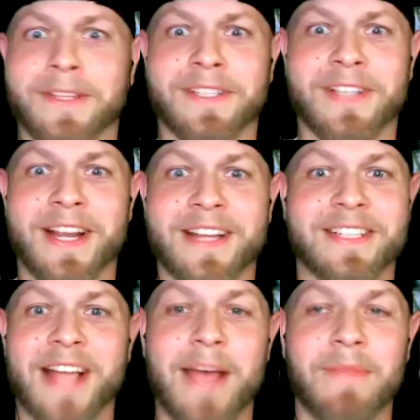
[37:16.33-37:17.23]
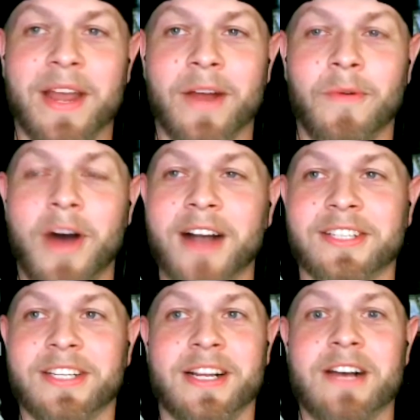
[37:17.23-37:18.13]
second time that I watched
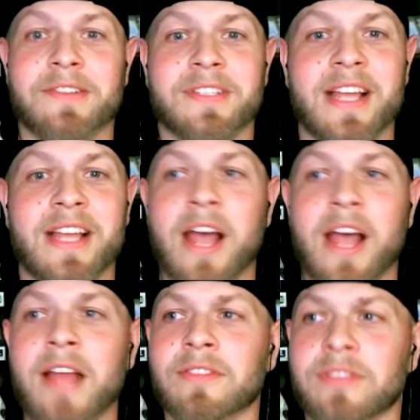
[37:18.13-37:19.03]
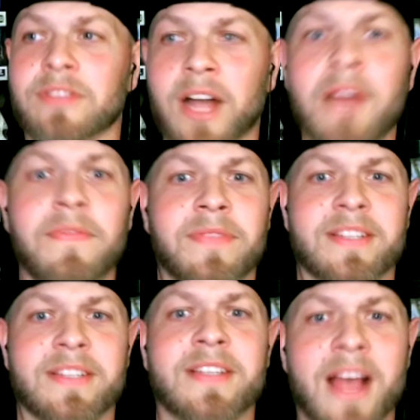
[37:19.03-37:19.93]
it. I was just like, I love
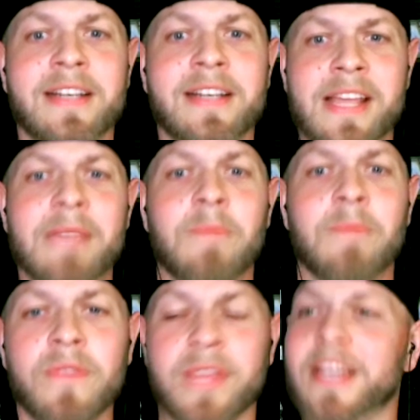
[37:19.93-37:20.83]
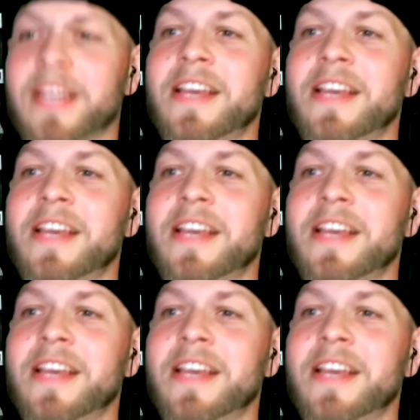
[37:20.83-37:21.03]
this goddamn movie.